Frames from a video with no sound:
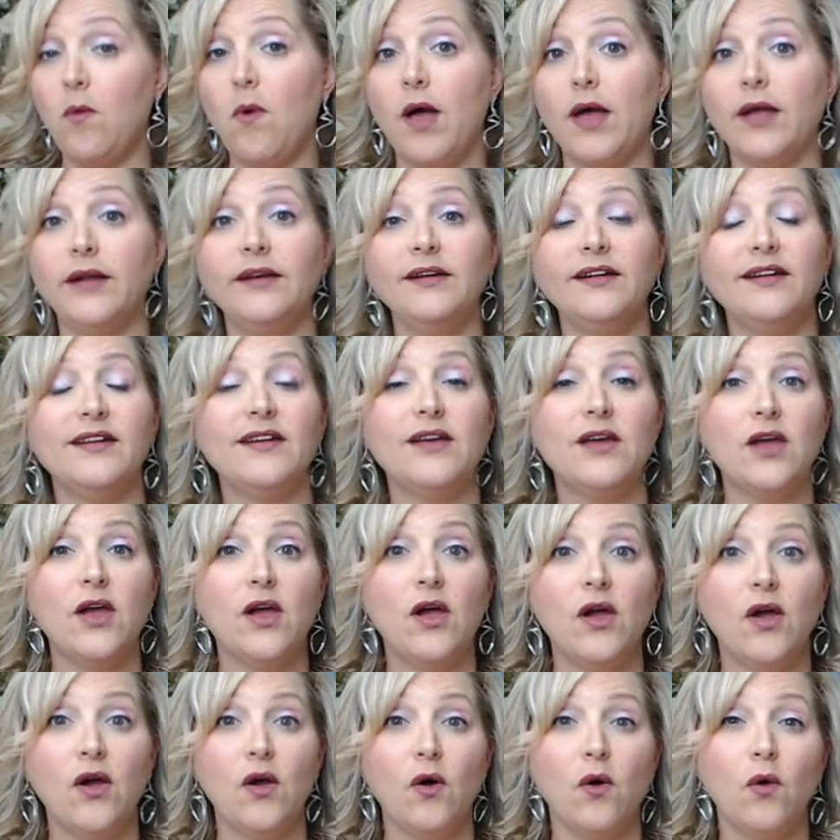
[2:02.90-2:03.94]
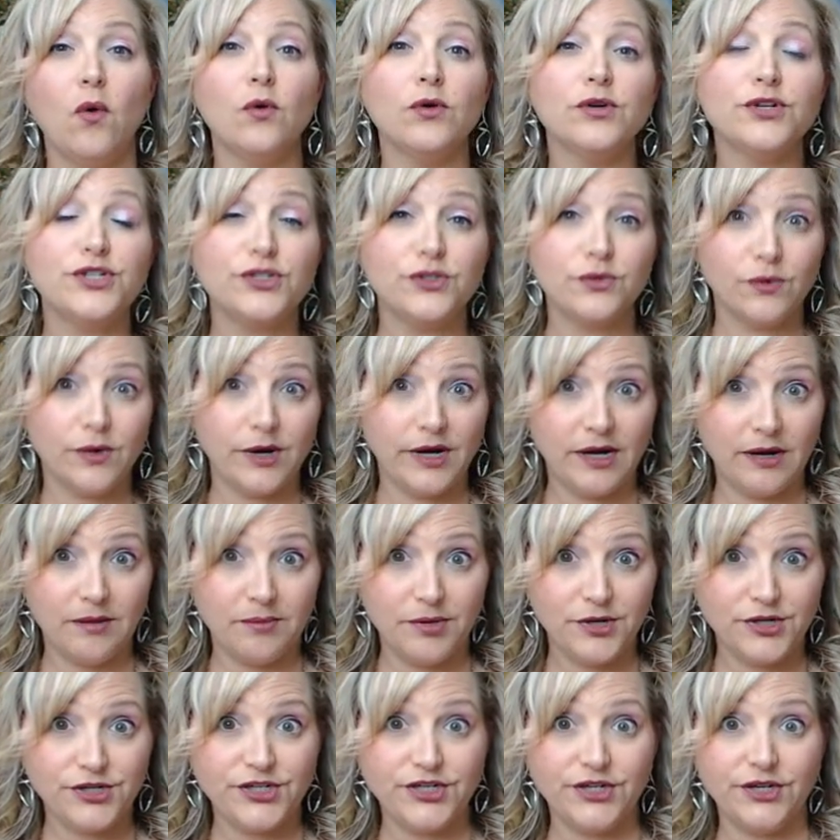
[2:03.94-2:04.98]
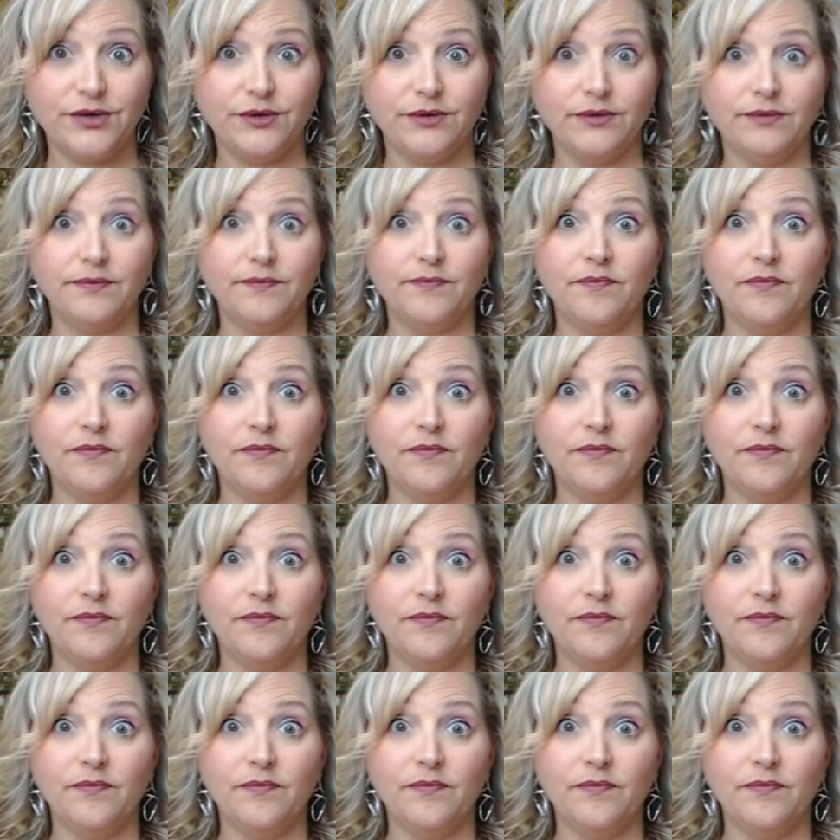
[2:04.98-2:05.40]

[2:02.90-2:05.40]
one. Or story number two.